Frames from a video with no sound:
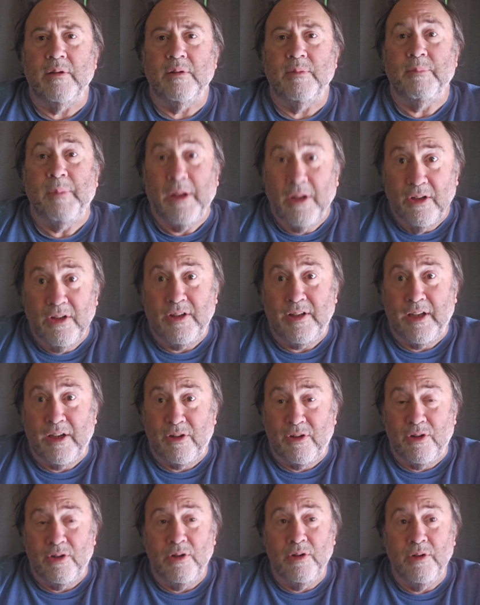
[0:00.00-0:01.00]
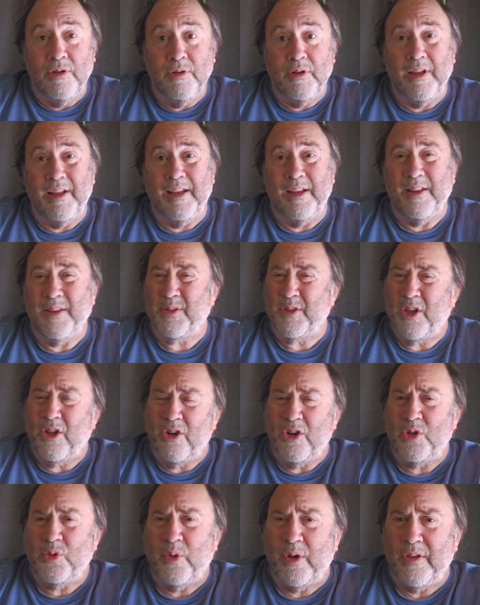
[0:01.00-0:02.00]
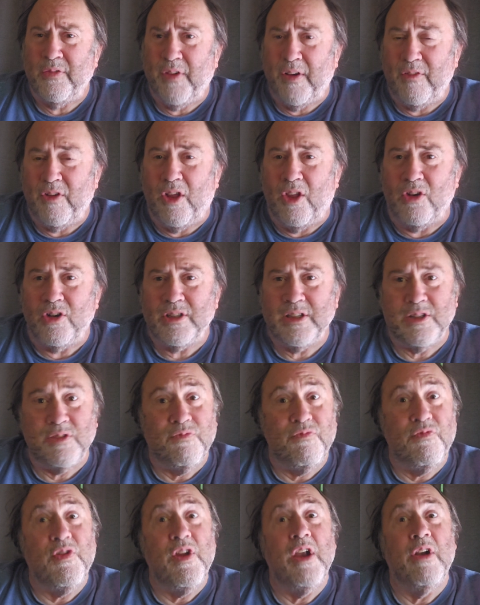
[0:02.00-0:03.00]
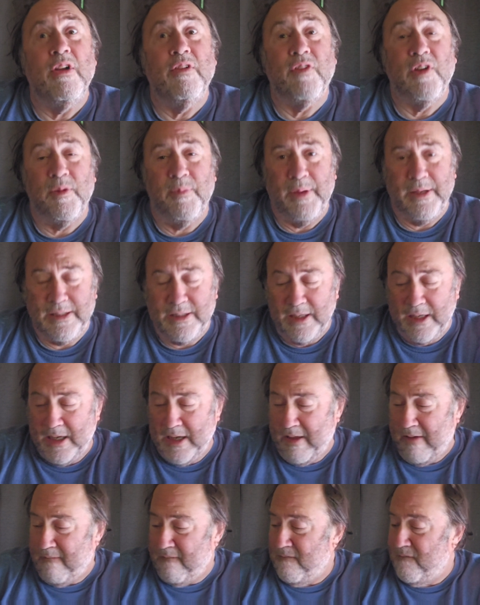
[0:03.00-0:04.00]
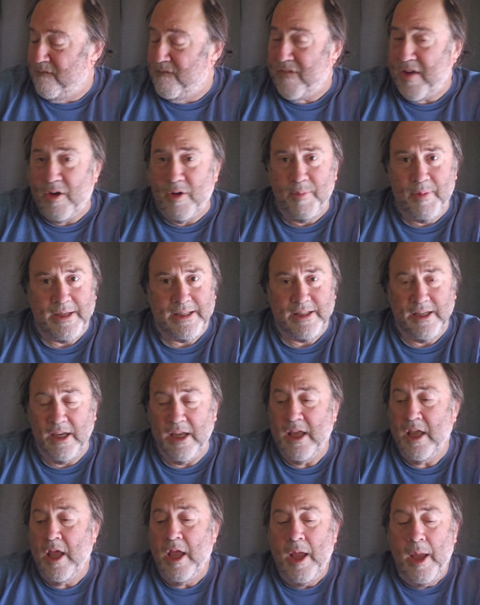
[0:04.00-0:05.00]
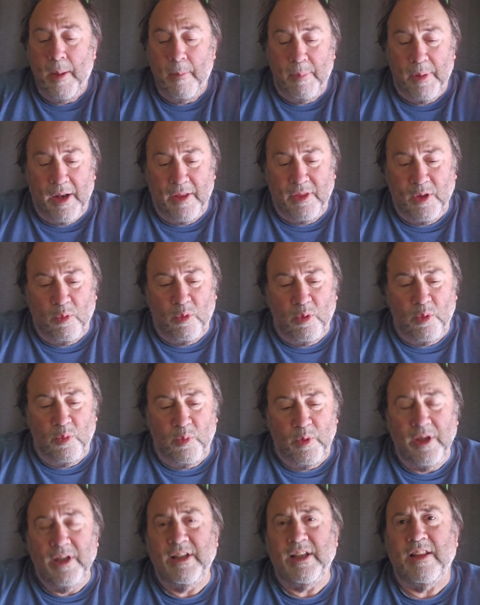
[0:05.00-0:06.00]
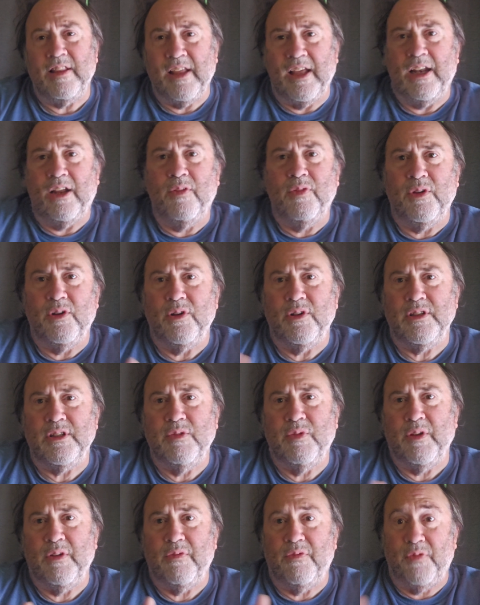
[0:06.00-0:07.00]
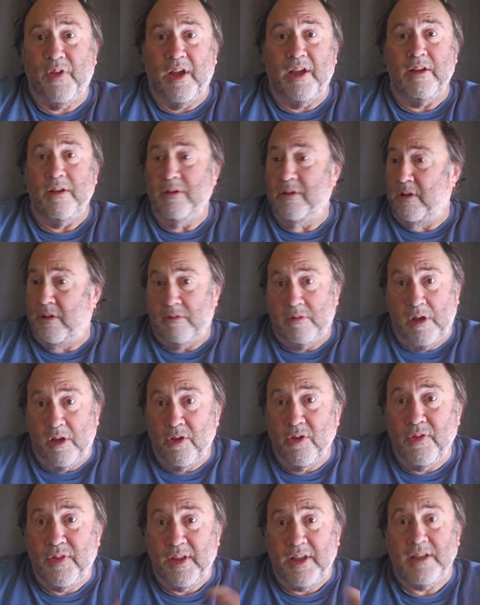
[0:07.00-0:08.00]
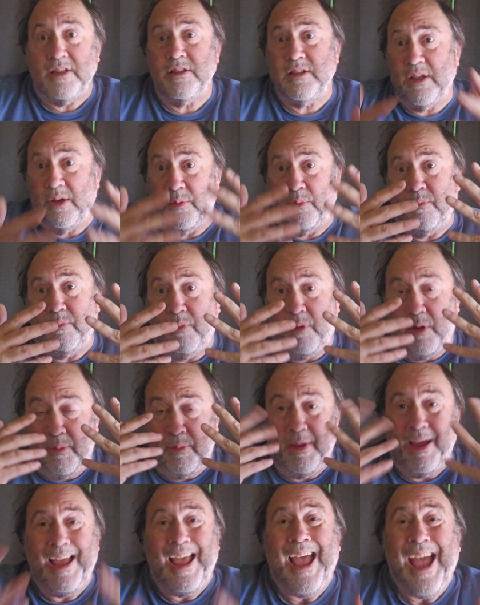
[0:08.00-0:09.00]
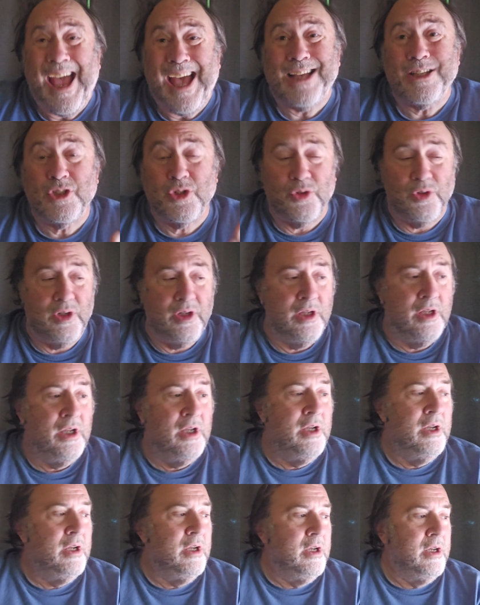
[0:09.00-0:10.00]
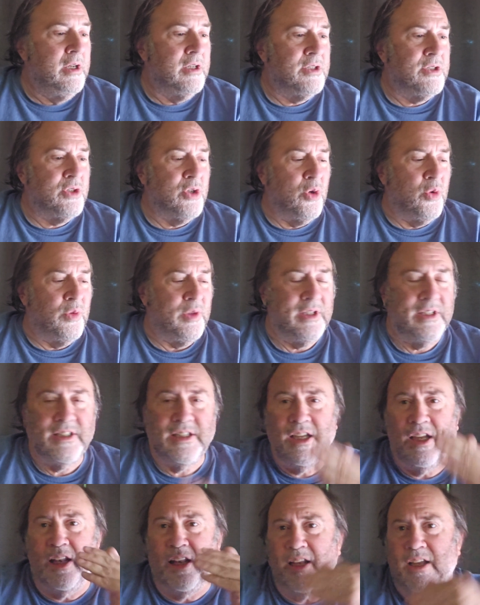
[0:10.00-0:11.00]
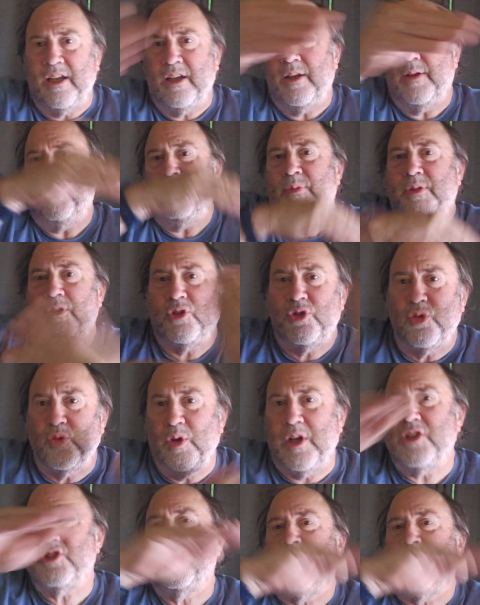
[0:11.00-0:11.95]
metal detector, and I think it was $125. It's very, very basic, very basic. But I thought, well, we can take that out there and see if we can find other things that might be a hazard. So this is kind of like a treasure